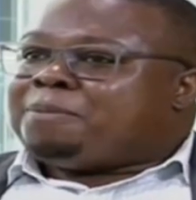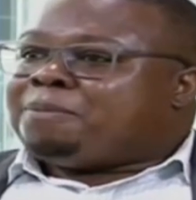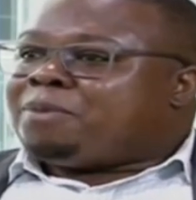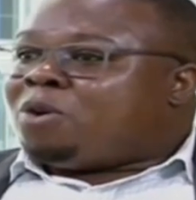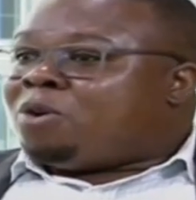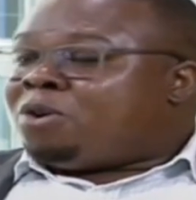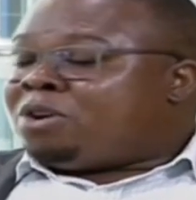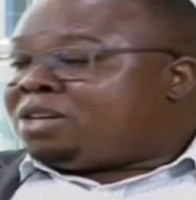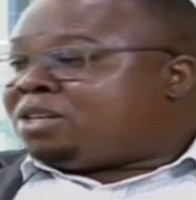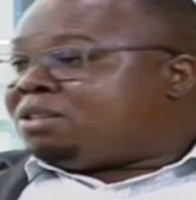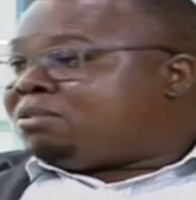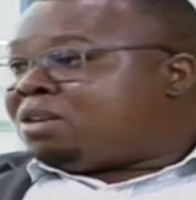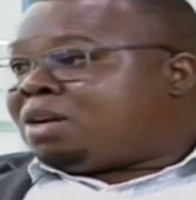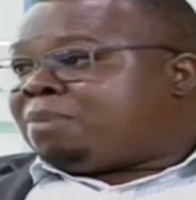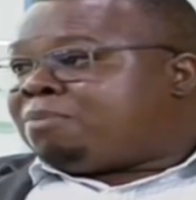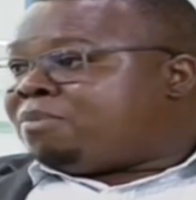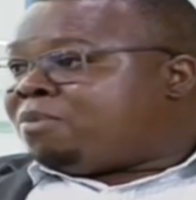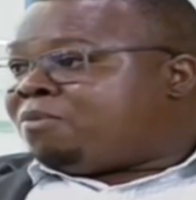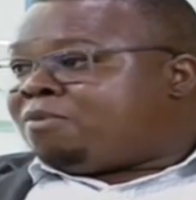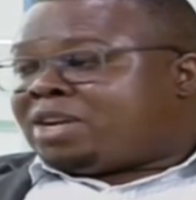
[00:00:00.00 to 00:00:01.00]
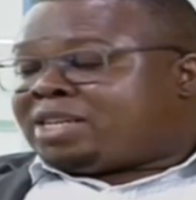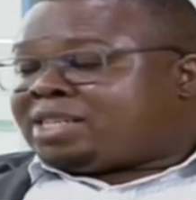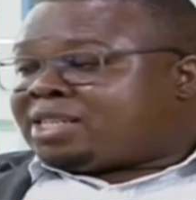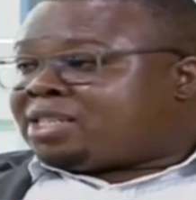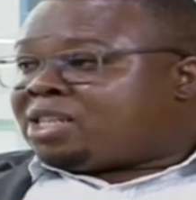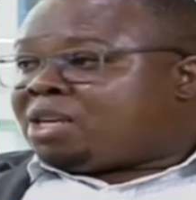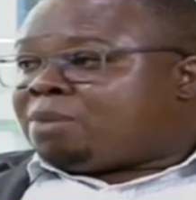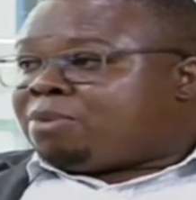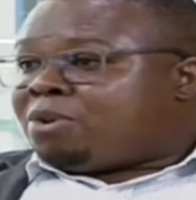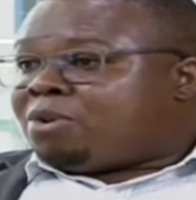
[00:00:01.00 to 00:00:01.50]
or a
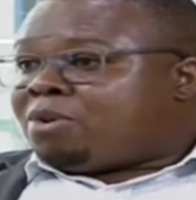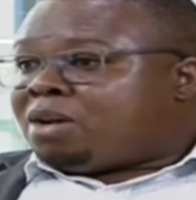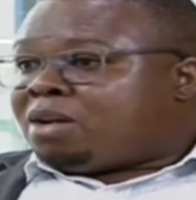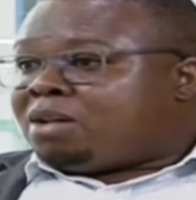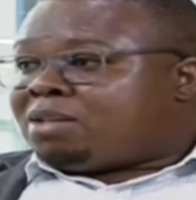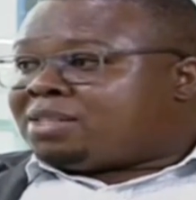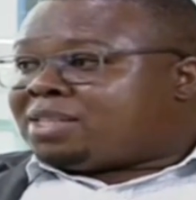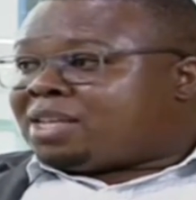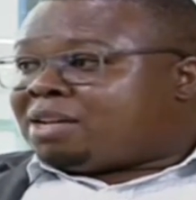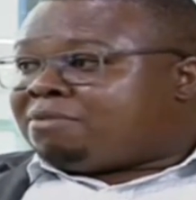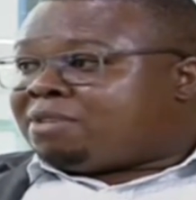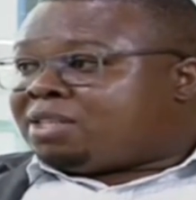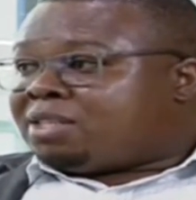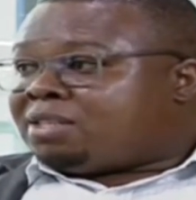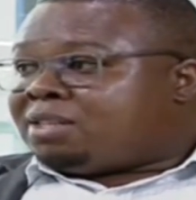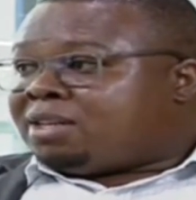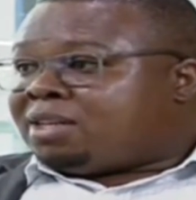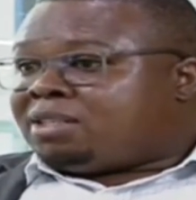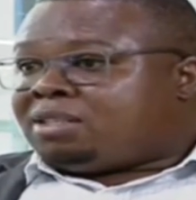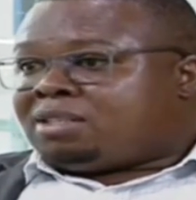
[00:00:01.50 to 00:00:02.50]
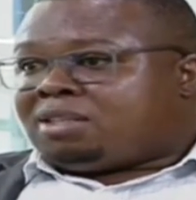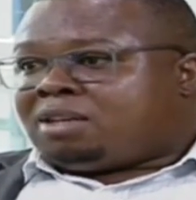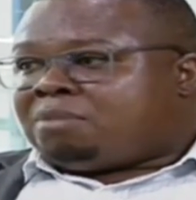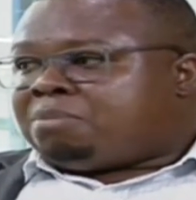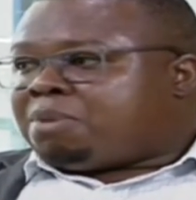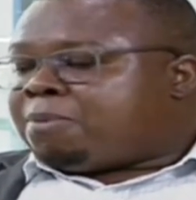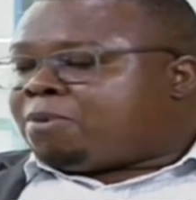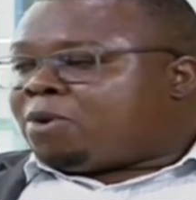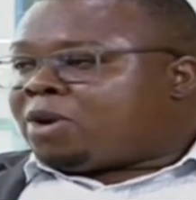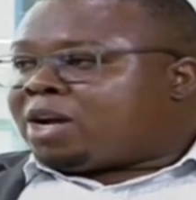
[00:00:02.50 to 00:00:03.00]
fantastic service
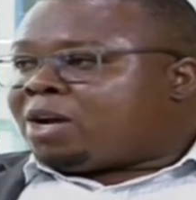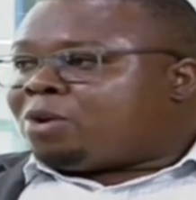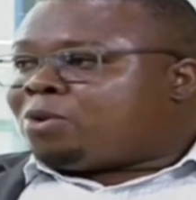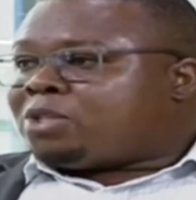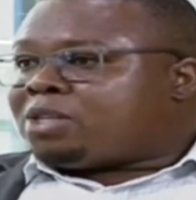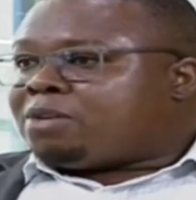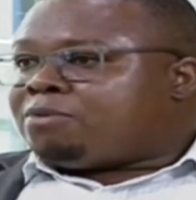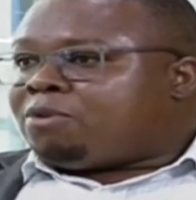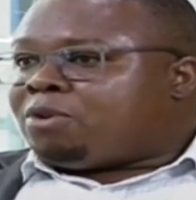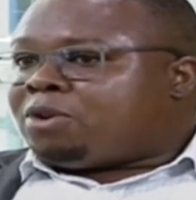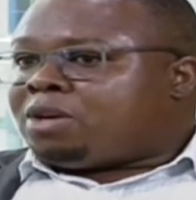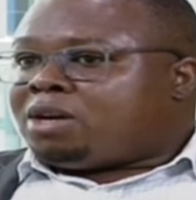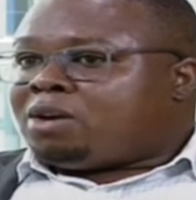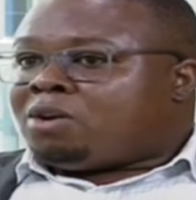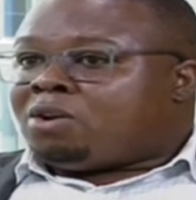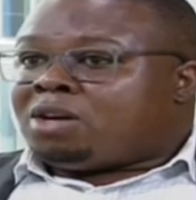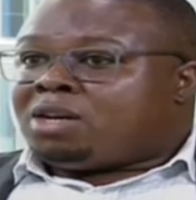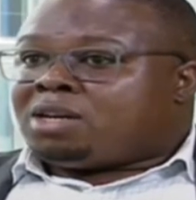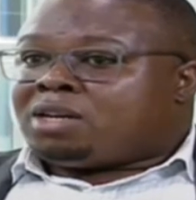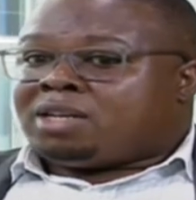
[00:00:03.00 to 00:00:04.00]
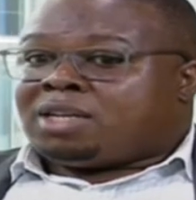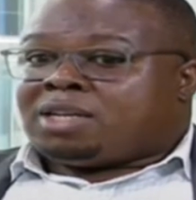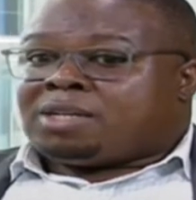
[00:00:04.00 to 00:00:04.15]
that people cannot afford, or